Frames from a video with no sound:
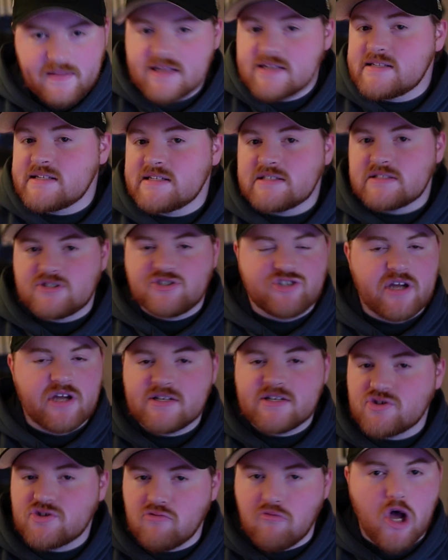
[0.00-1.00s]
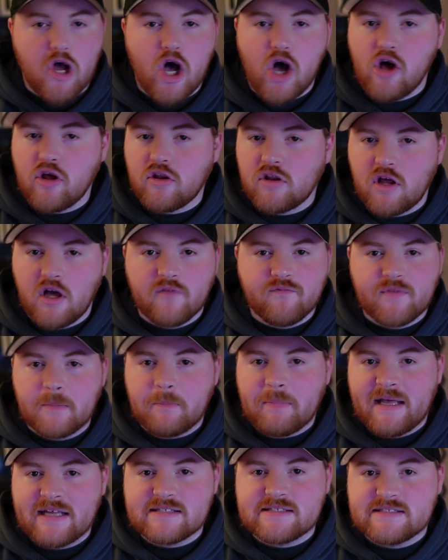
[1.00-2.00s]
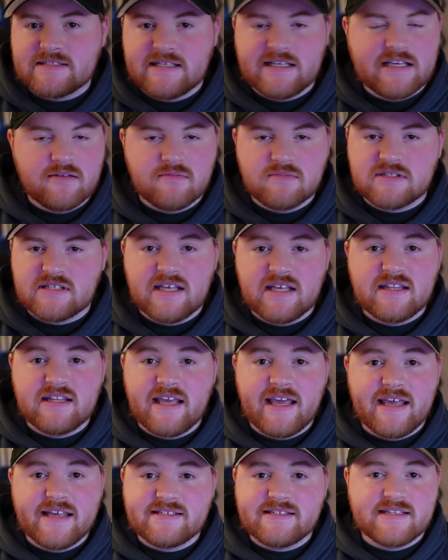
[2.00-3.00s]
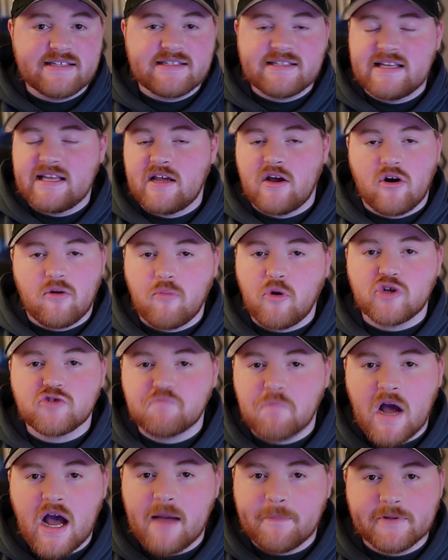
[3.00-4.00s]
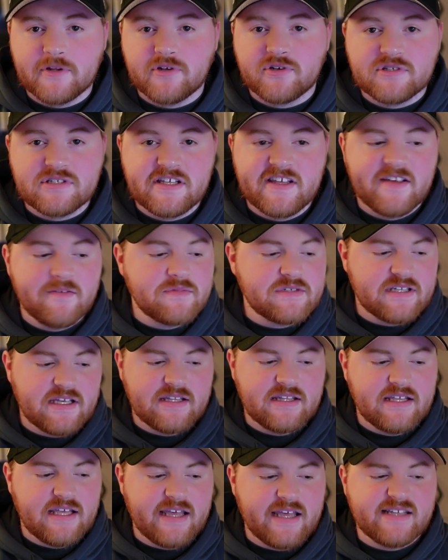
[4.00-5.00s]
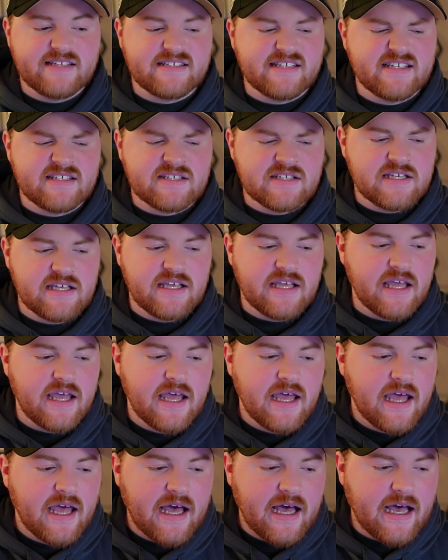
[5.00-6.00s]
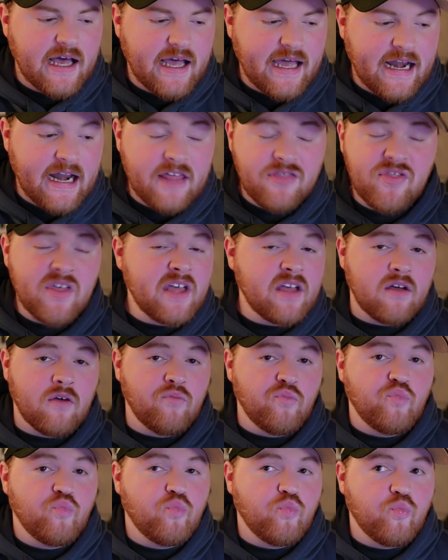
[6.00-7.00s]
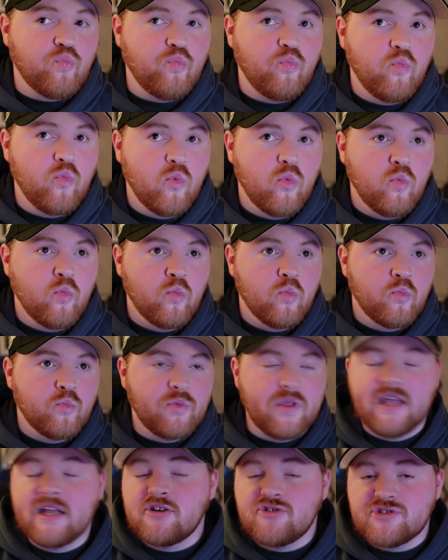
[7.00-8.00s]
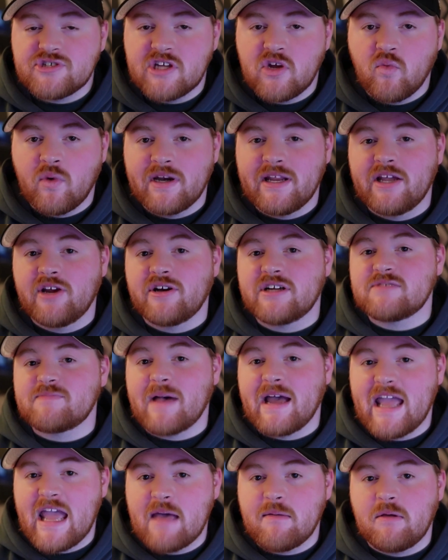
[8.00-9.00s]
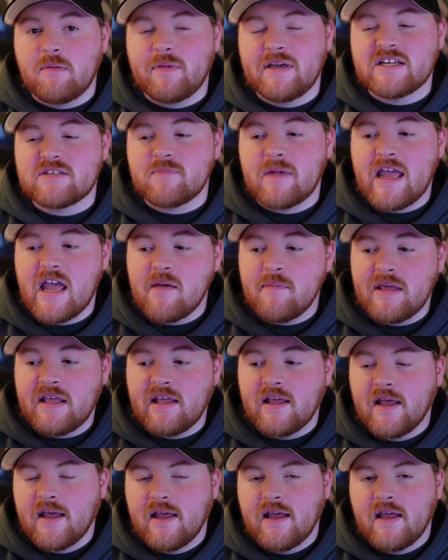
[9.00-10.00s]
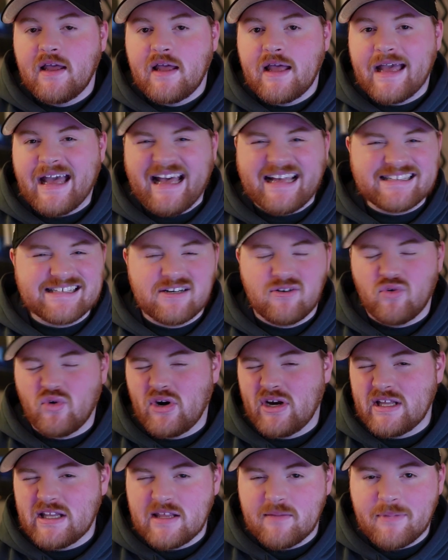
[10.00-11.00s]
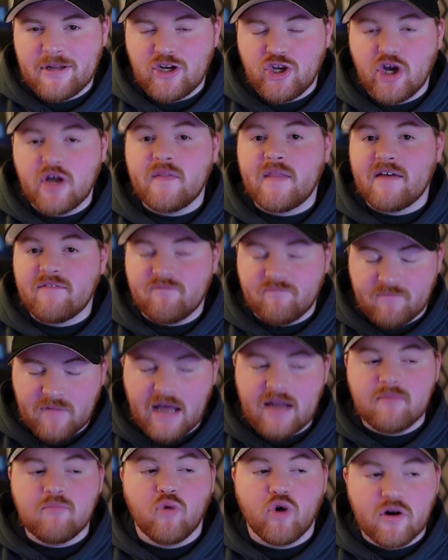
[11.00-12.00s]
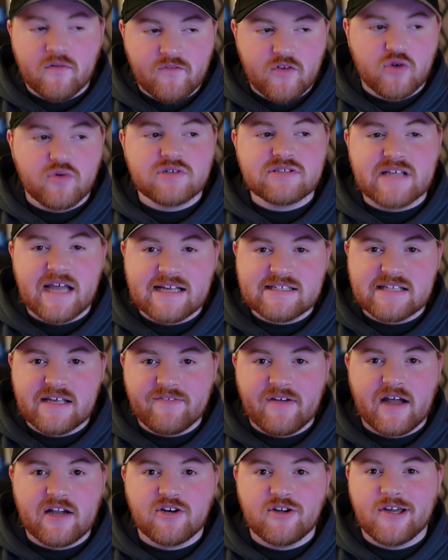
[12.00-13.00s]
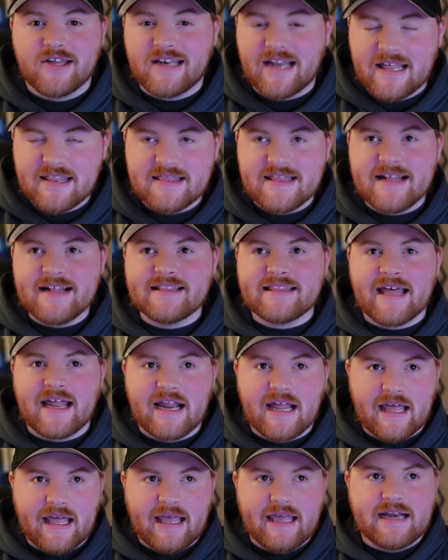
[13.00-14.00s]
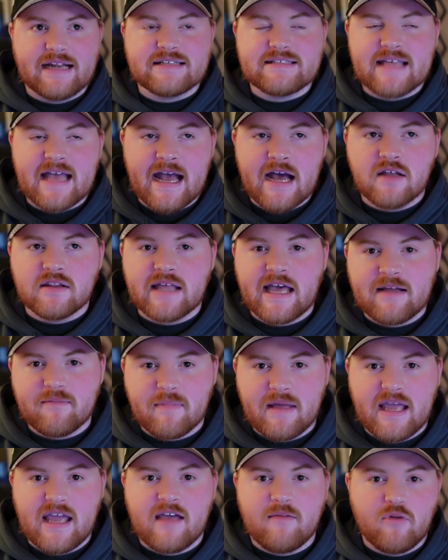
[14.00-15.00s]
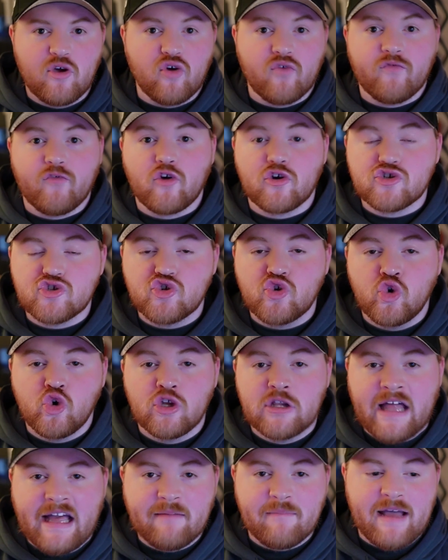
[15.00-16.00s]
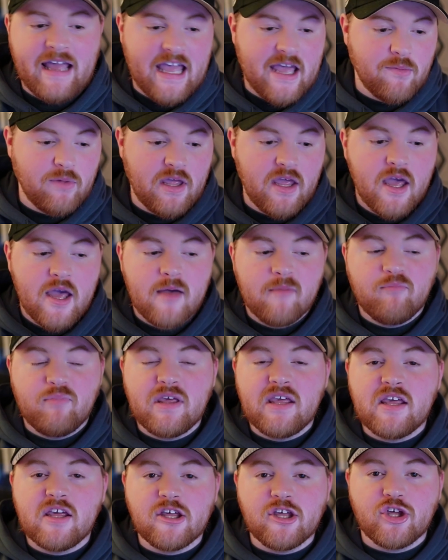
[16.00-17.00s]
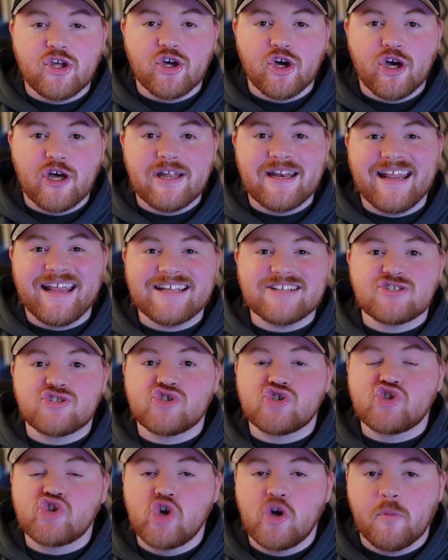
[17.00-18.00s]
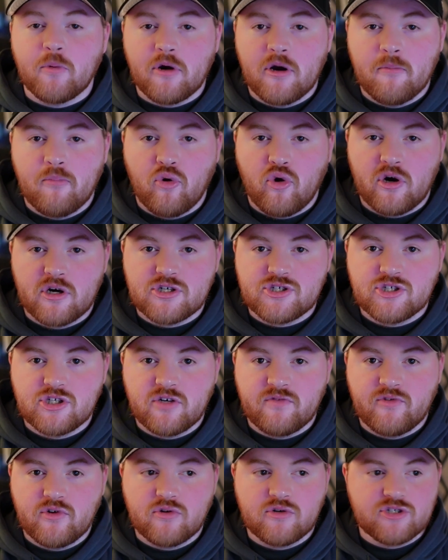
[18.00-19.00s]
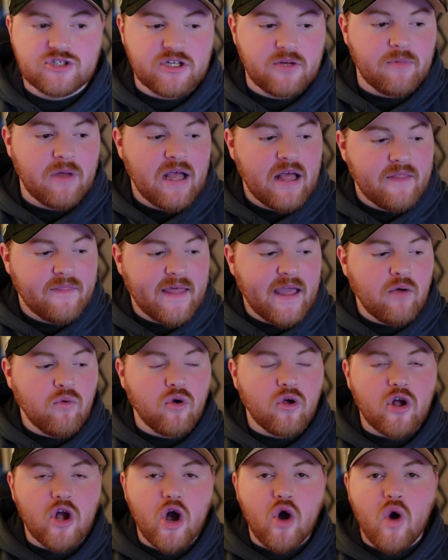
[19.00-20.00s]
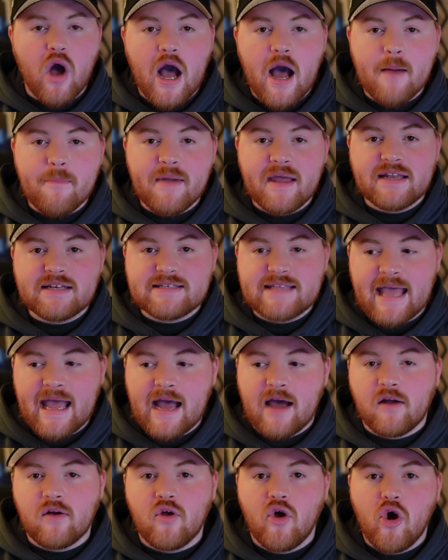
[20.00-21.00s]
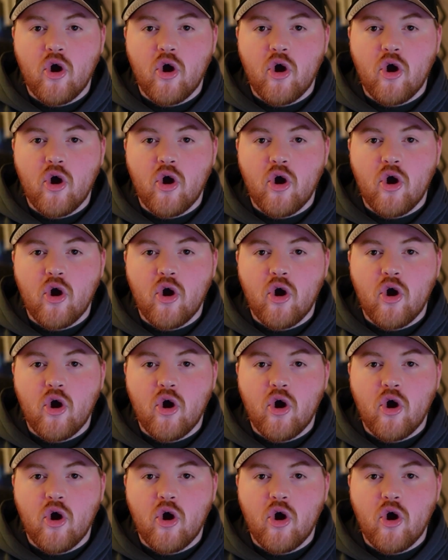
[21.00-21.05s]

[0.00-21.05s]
this is just all of the best teams in the ACC, our most popular teams in the ACC. And I think the interesting one here is Miami, because Miami hasn't really been good. They've gotten more viewers as they've gotten good. And I think that in a town like Miami, or for a school like Miami, being good is super important to your viewership. They will go up and down